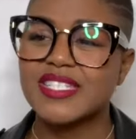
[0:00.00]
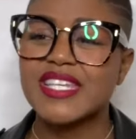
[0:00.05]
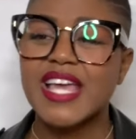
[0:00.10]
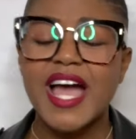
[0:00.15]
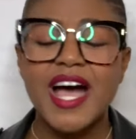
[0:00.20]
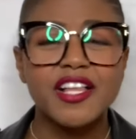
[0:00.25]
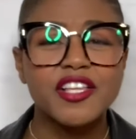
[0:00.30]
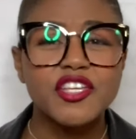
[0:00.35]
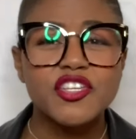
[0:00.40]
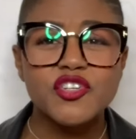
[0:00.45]

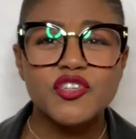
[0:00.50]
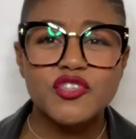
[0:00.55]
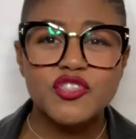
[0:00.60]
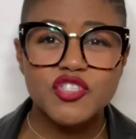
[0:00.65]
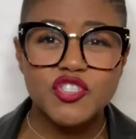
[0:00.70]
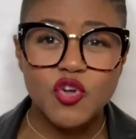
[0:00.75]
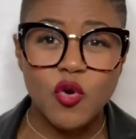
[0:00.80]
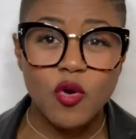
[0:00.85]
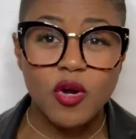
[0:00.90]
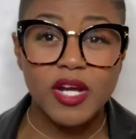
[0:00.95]
telling your
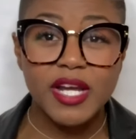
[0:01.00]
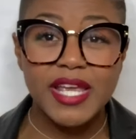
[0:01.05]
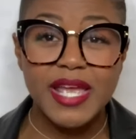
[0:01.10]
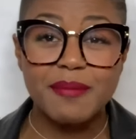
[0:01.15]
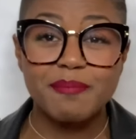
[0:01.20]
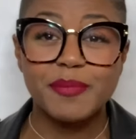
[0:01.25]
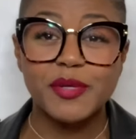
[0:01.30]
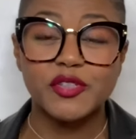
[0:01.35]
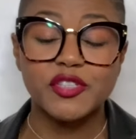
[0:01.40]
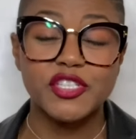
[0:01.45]
story
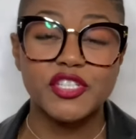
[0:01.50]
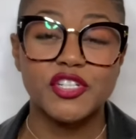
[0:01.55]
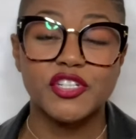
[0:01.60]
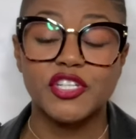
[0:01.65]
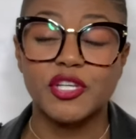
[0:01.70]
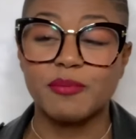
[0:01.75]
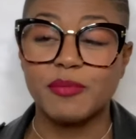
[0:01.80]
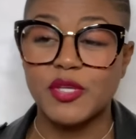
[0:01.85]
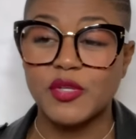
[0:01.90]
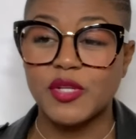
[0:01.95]
and building your
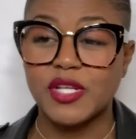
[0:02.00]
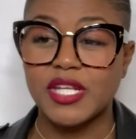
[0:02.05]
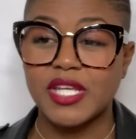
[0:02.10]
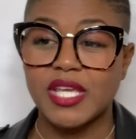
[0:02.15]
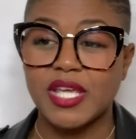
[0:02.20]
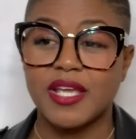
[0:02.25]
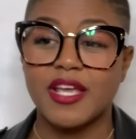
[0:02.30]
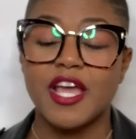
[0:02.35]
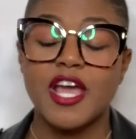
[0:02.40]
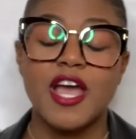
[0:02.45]

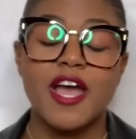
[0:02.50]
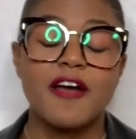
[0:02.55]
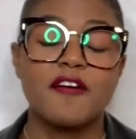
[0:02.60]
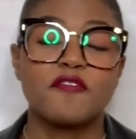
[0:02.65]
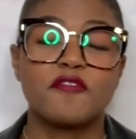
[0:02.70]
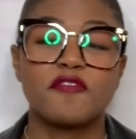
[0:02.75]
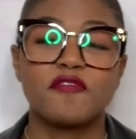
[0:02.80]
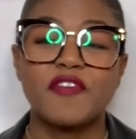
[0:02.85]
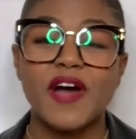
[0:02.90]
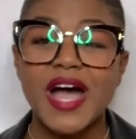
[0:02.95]
community,
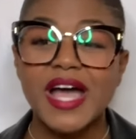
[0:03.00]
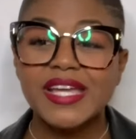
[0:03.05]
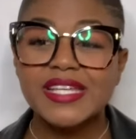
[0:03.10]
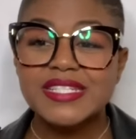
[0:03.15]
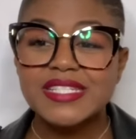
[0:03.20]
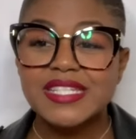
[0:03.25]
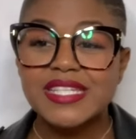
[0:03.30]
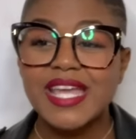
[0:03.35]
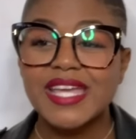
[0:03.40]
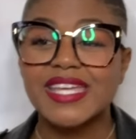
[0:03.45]

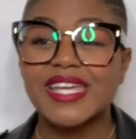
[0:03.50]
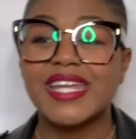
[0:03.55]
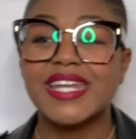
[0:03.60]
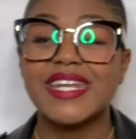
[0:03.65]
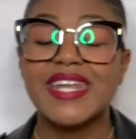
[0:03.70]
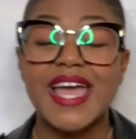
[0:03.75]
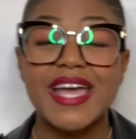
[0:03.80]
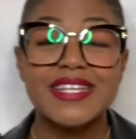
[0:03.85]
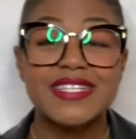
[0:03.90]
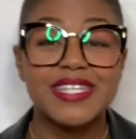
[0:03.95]
finding and
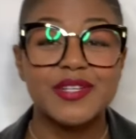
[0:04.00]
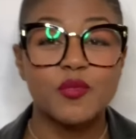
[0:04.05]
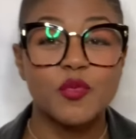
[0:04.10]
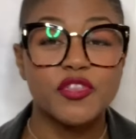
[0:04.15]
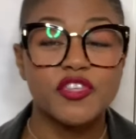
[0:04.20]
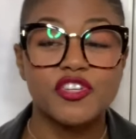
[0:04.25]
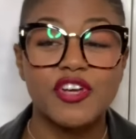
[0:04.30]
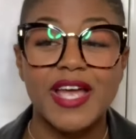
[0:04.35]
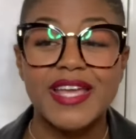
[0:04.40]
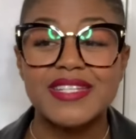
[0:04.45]
connecting
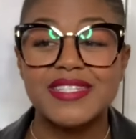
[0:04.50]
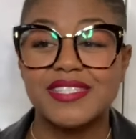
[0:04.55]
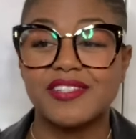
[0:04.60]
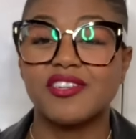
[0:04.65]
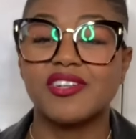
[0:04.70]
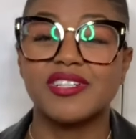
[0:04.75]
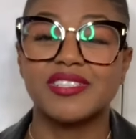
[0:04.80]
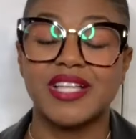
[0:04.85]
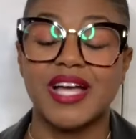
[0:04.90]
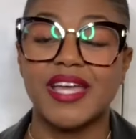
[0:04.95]
with your
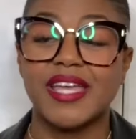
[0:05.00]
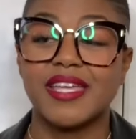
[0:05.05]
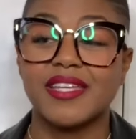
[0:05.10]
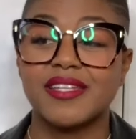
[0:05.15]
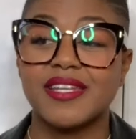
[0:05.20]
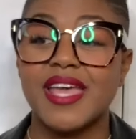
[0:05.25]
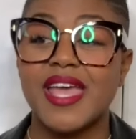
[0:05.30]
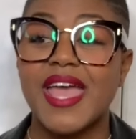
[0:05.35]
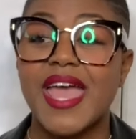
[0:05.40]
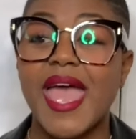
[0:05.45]
ideal
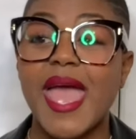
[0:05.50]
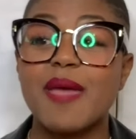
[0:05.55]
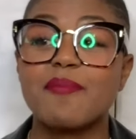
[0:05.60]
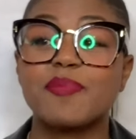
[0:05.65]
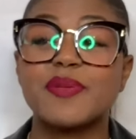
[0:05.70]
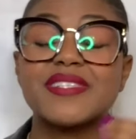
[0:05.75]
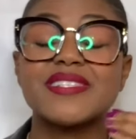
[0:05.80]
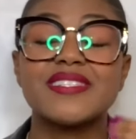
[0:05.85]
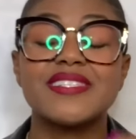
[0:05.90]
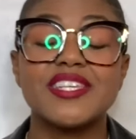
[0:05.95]
client, and
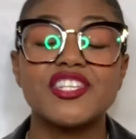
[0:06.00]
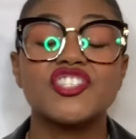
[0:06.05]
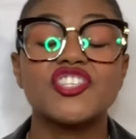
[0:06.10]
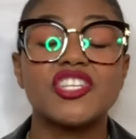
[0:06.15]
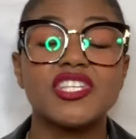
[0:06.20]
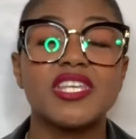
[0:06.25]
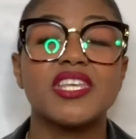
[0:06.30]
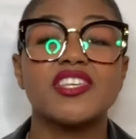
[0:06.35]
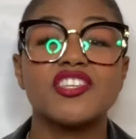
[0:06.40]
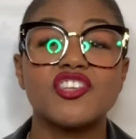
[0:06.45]

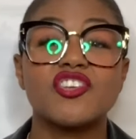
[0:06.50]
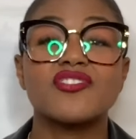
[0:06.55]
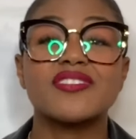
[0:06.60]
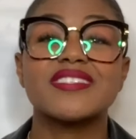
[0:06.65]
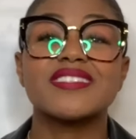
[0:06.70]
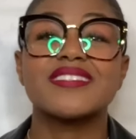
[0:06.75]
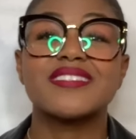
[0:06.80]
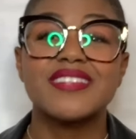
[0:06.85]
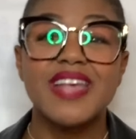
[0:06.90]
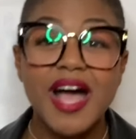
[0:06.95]
positioning
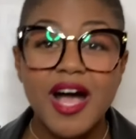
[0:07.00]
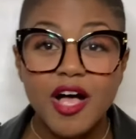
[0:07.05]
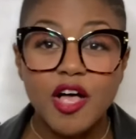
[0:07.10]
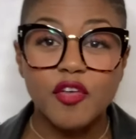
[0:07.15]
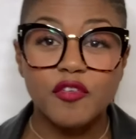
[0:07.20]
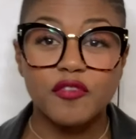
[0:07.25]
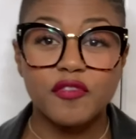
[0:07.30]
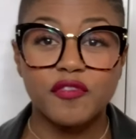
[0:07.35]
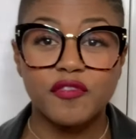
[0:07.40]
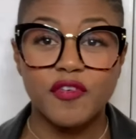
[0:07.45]

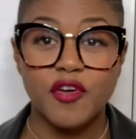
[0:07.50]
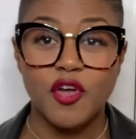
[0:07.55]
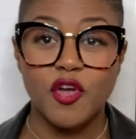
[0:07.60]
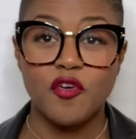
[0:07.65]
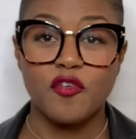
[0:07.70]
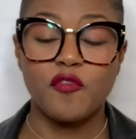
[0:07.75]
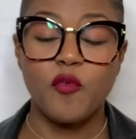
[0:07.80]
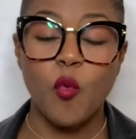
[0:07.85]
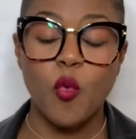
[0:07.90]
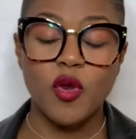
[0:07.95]
yourself
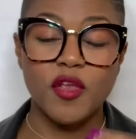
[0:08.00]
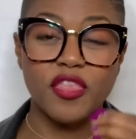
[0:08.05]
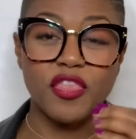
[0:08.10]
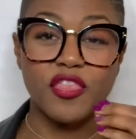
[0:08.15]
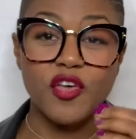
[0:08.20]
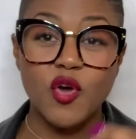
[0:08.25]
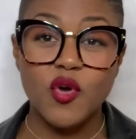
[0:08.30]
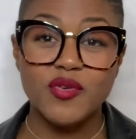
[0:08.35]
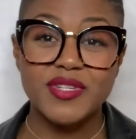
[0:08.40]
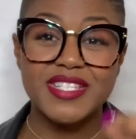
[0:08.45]
for
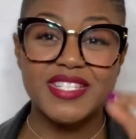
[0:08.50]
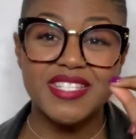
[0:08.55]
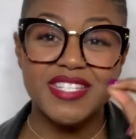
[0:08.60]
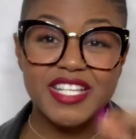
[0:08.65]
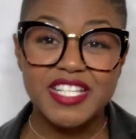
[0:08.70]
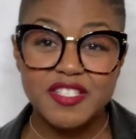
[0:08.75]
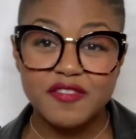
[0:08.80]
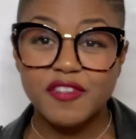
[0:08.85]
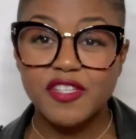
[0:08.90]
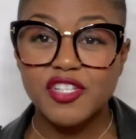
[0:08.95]
those
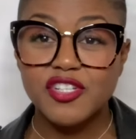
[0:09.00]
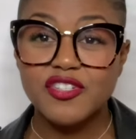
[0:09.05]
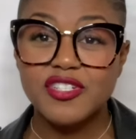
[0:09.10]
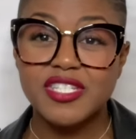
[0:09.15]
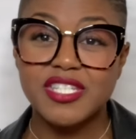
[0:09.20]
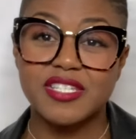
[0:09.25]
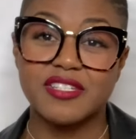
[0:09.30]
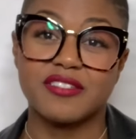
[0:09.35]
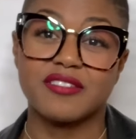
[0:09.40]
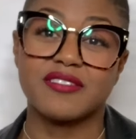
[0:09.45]
6-figure
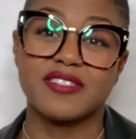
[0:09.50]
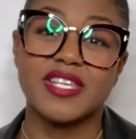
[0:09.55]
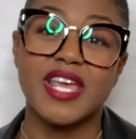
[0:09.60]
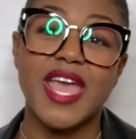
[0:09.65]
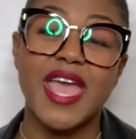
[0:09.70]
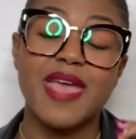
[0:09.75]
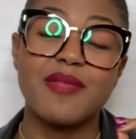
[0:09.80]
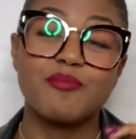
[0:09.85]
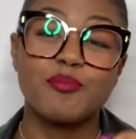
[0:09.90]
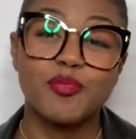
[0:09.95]
deals
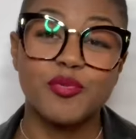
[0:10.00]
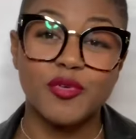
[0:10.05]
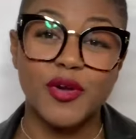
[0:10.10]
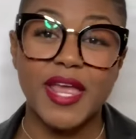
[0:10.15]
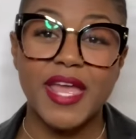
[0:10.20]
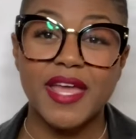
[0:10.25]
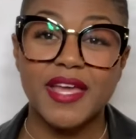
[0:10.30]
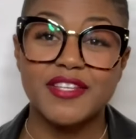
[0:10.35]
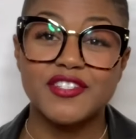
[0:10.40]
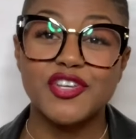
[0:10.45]
and
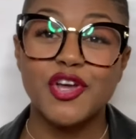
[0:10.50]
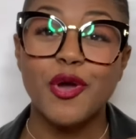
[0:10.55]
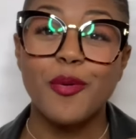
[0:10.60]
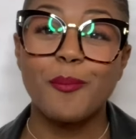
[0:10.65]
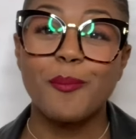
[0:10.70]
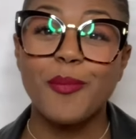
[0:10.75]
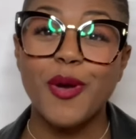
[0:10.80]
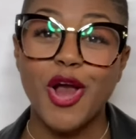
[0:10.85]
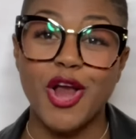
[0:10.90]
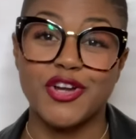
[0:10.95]
brand
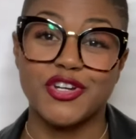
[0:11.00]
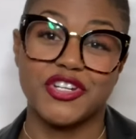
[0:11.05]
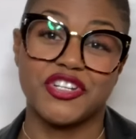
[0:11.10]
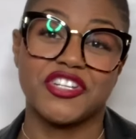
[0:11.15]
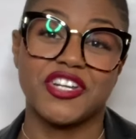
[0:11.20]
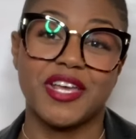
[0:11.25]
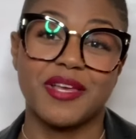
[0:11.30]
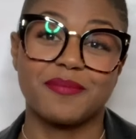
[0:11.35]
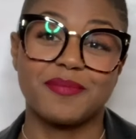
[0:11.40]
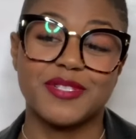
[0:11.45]

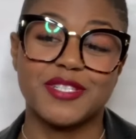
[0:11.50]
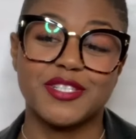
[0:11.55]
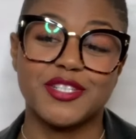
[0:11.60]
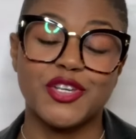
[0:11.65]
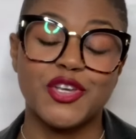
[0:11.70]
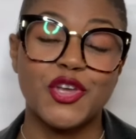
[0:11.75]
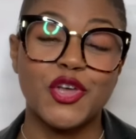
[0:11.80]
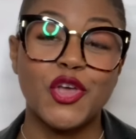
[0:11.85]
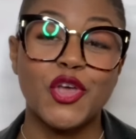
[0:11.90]
partnerships.